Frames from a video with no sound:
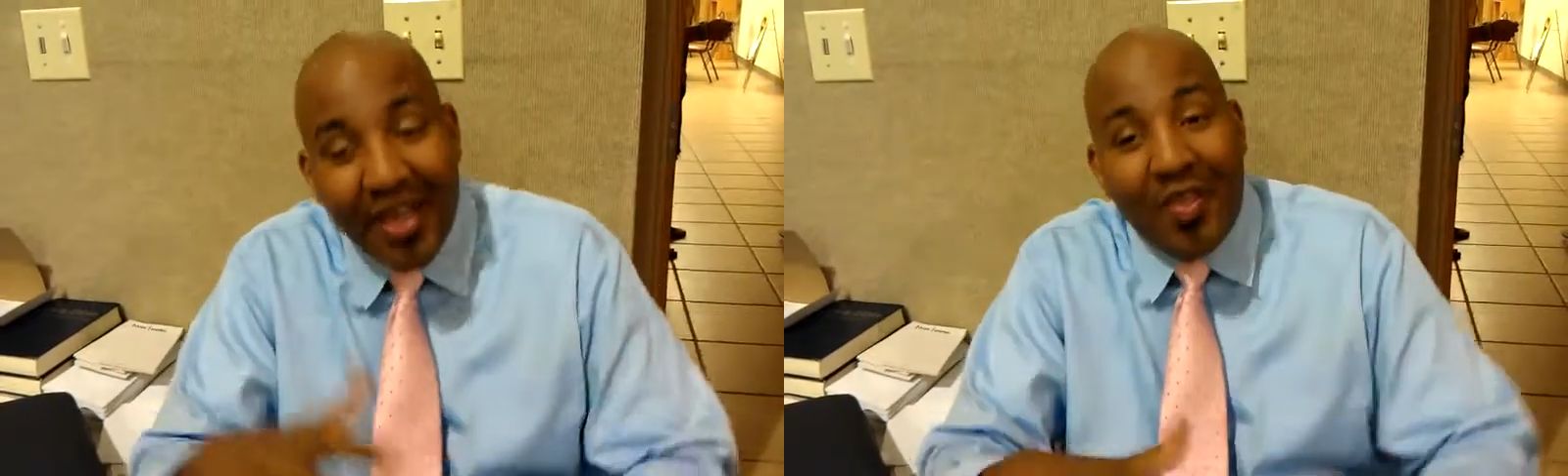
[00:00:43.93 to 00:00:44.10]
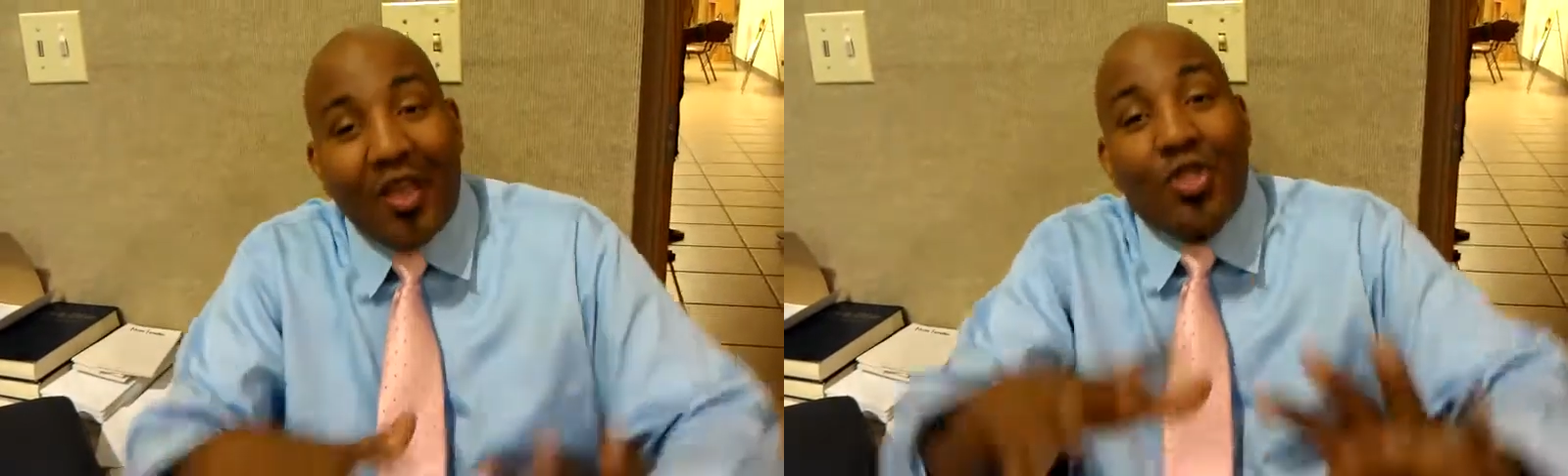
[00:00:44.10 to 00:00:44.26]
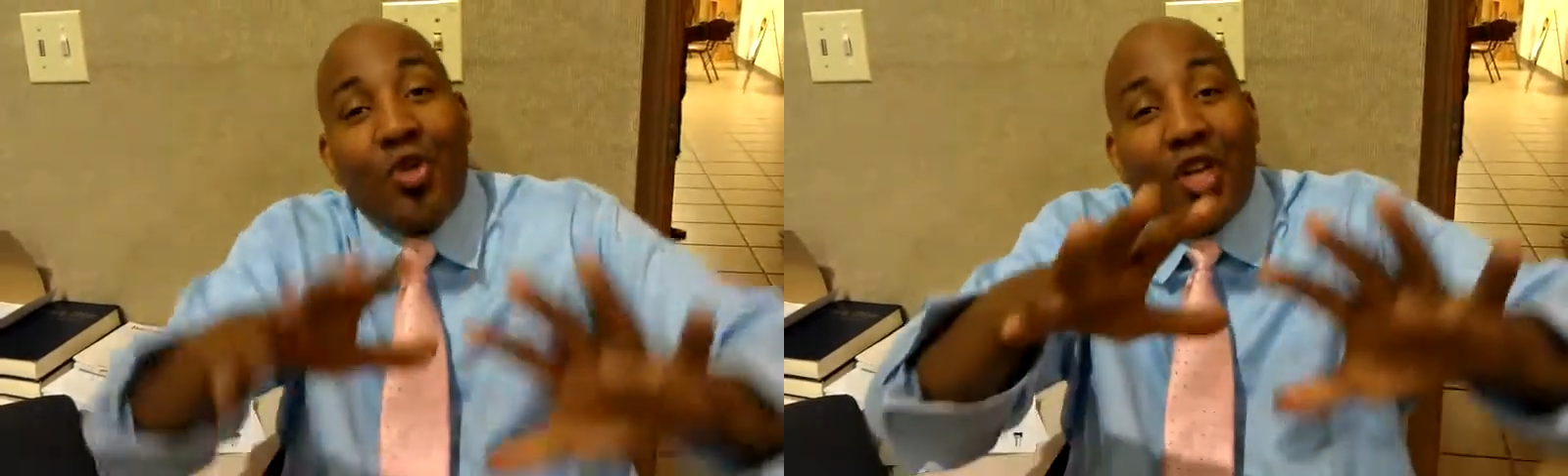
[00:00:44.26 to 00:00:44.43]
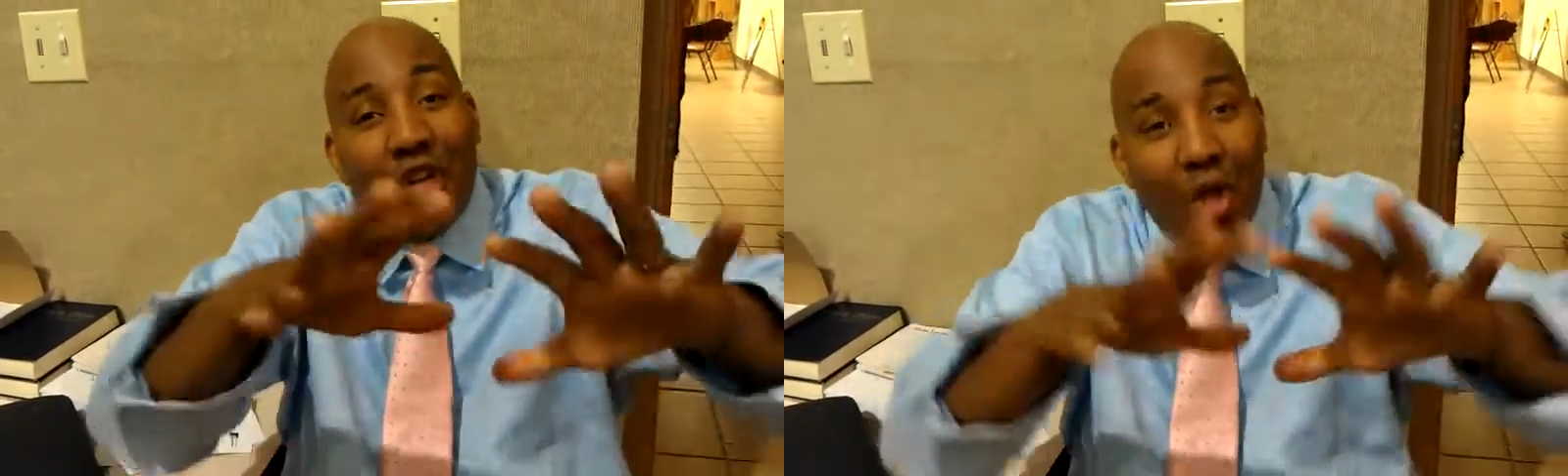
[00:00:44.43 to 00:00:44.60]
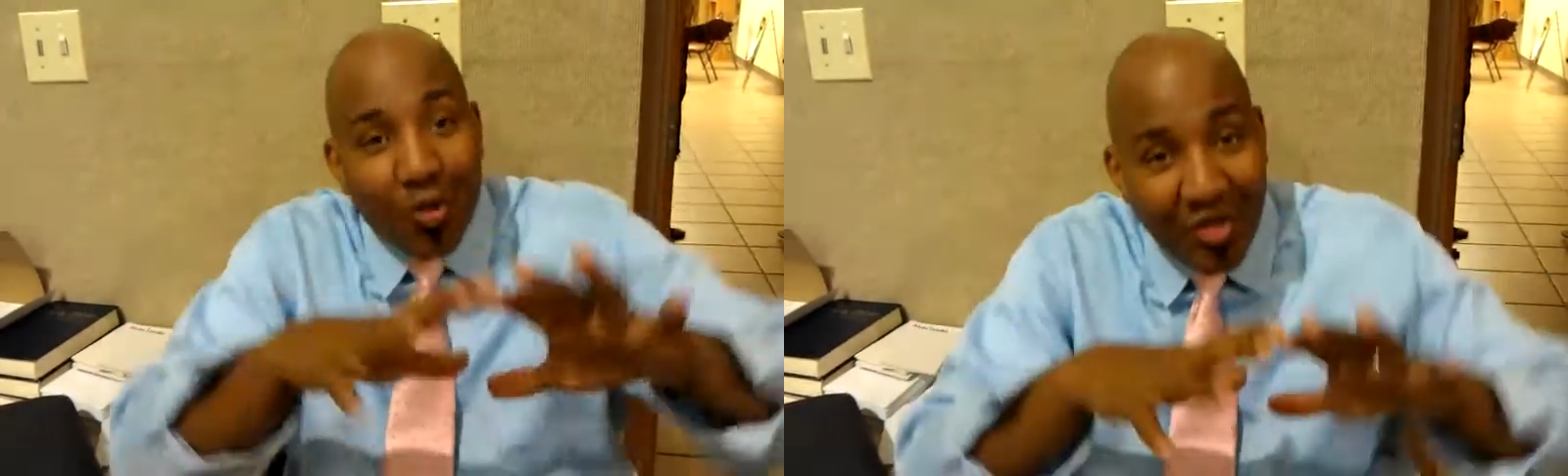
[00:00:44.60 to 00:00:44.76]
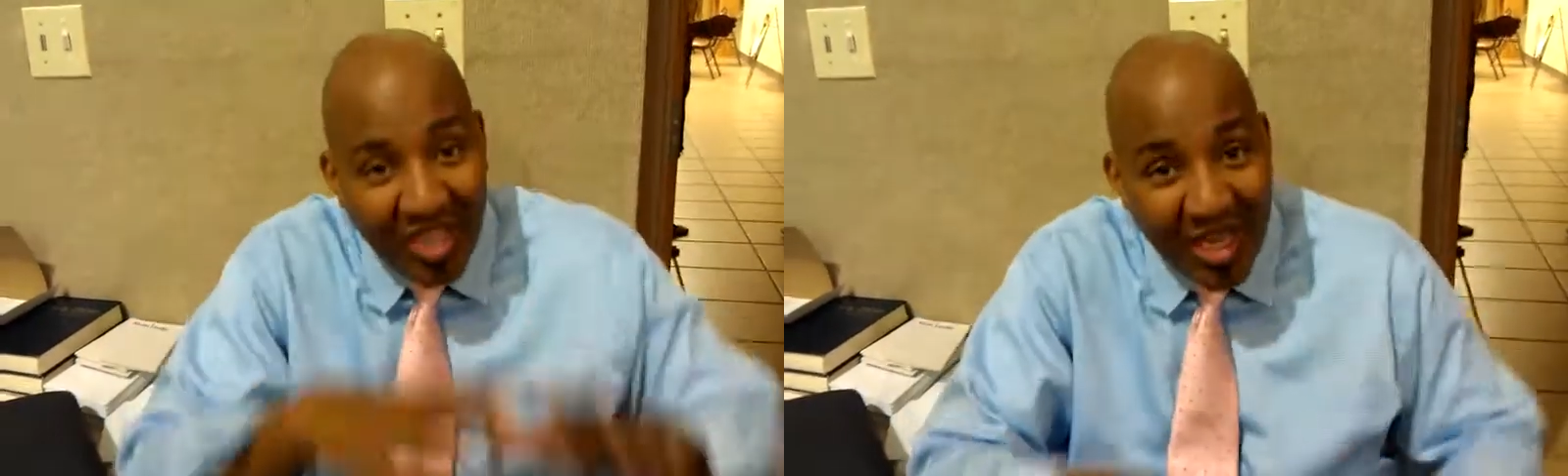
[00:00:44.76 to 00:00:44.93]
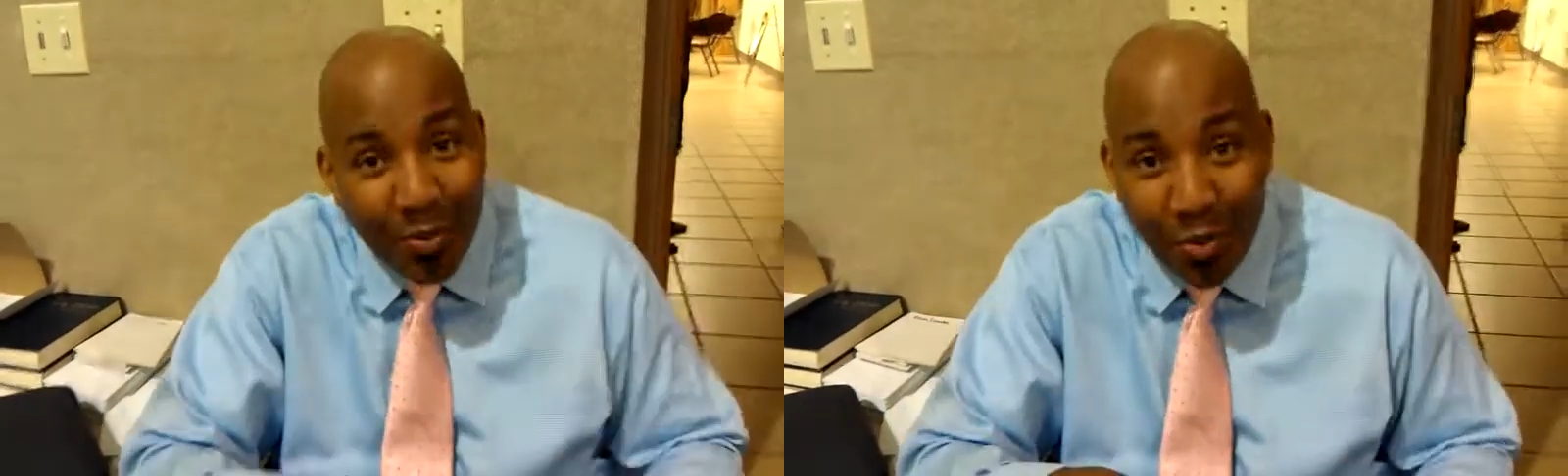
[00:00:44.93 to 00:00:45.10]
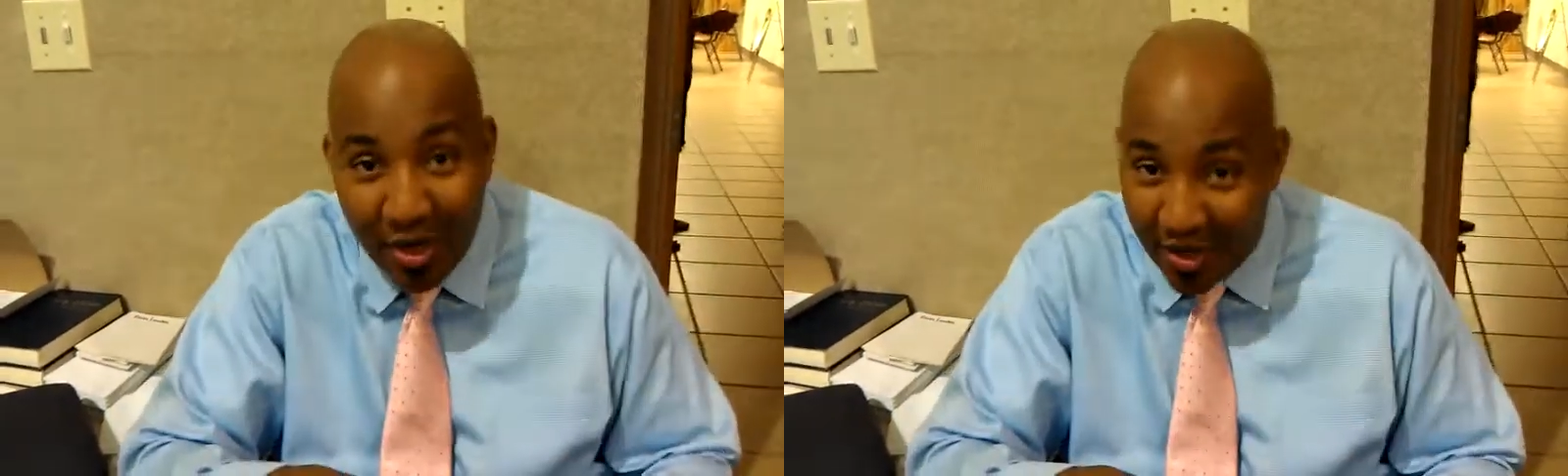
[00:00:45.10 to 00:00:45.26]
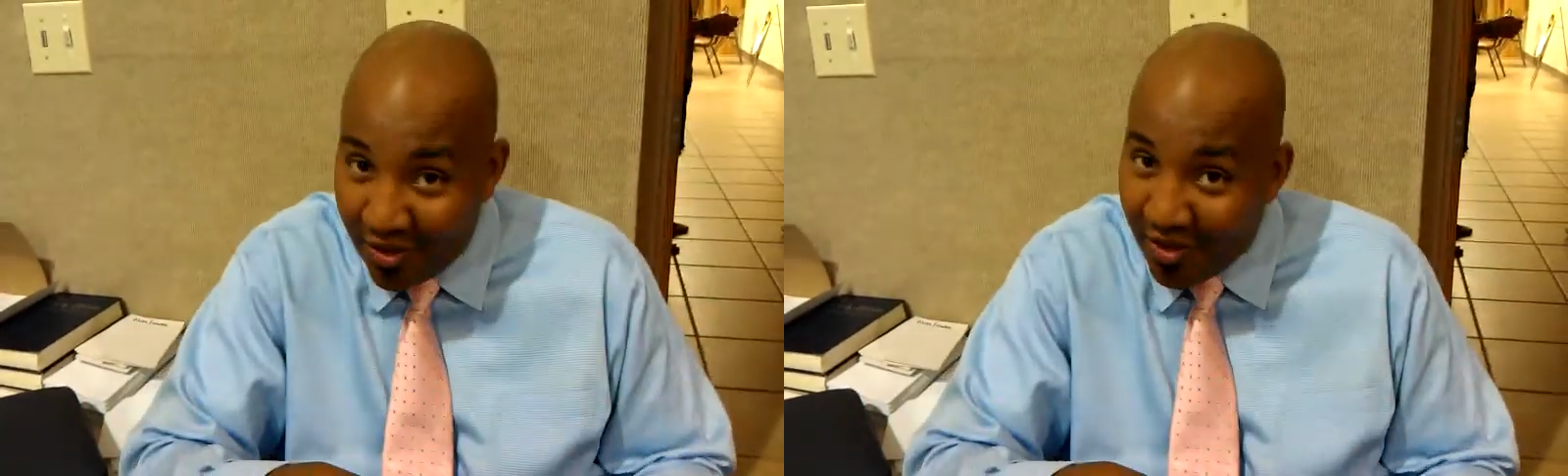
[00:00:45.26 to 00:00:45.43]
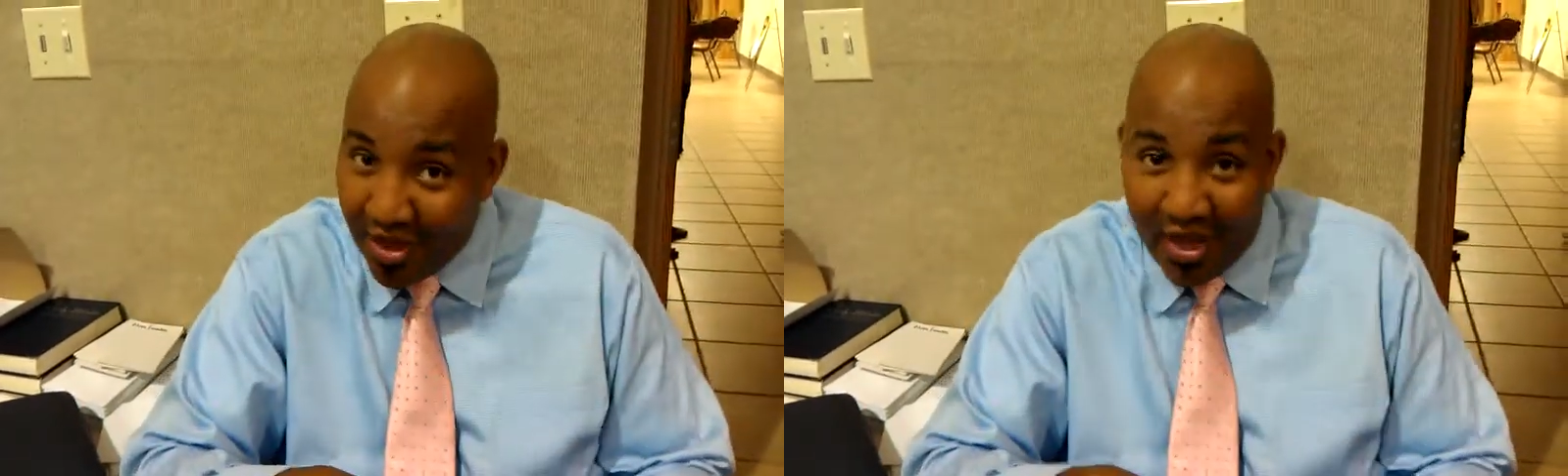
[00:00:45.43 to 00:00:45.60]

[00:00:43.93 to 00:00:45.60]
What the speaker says: that you can go deep with